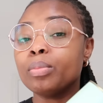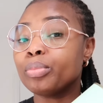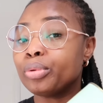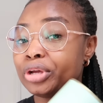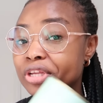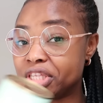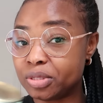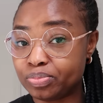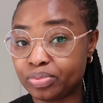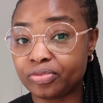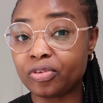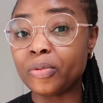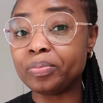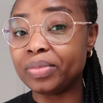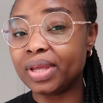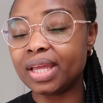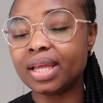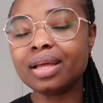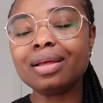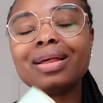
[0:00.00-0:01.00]
But it's, for
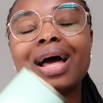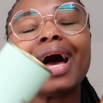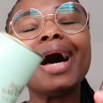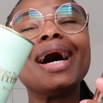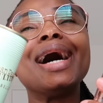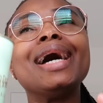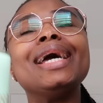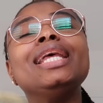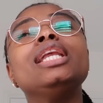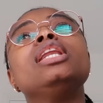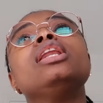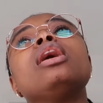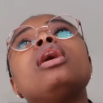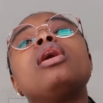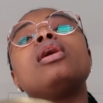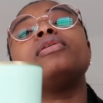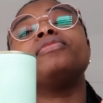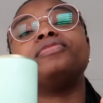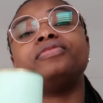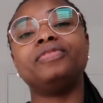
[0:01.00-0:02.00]
me, I
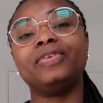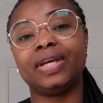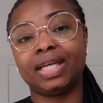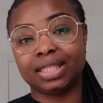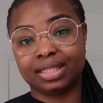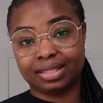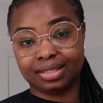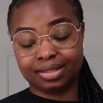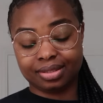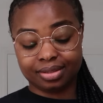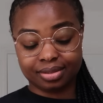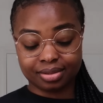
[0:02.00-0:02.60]
love it.